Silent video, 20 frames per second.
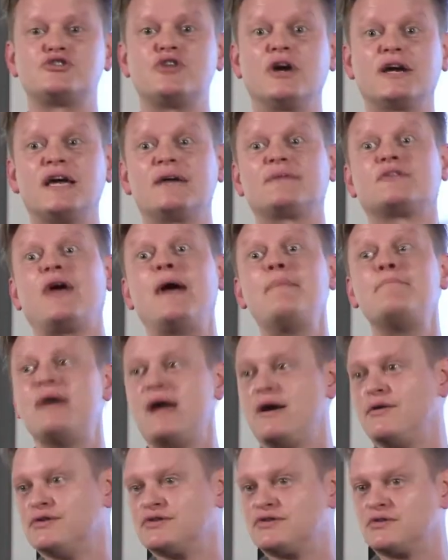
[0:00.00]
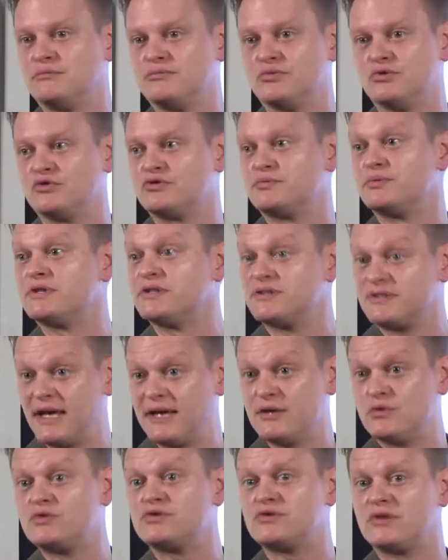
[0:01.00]
Try and get grandparents on board, because
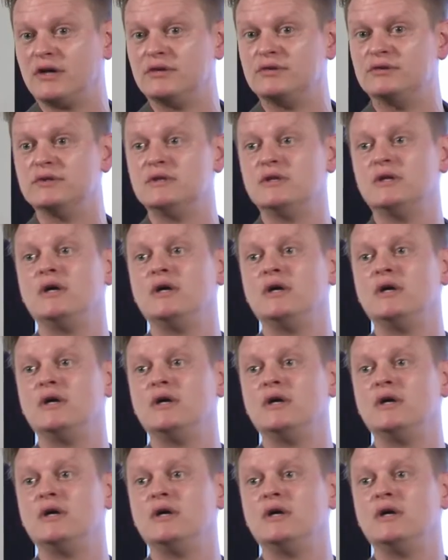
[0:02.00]
they also